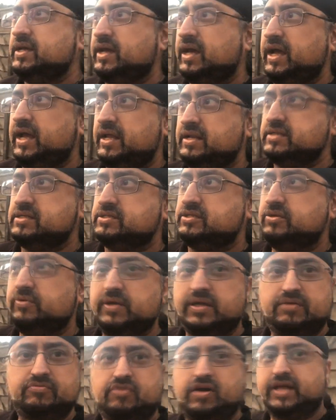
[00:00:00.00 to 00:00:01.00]
and
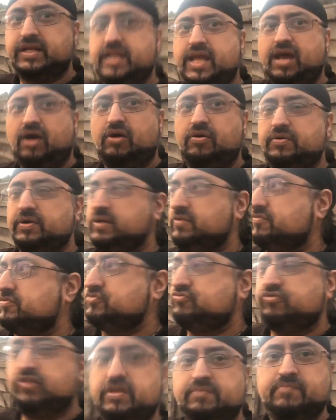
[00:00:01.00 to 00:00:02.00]
doing it right now in
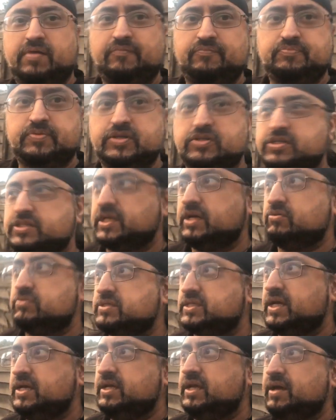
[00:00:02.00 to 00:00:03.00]
3 months, because it'll
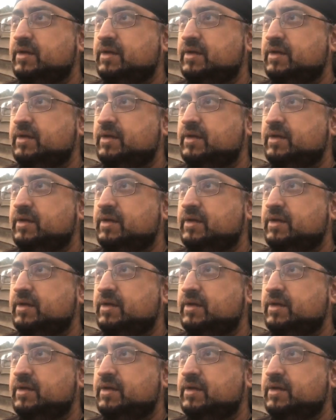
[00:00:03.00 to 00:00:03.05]
take.